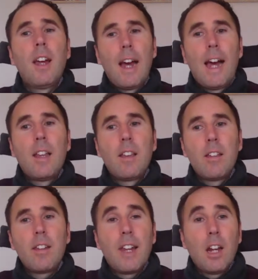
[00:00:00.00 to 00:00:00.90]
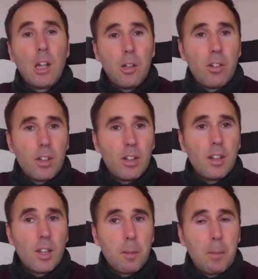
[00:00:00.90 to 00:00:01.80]
and inclusion and
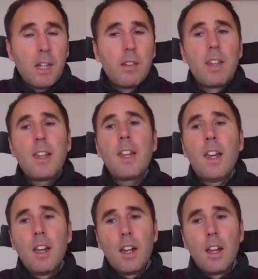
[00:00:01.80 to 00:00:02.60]
disability.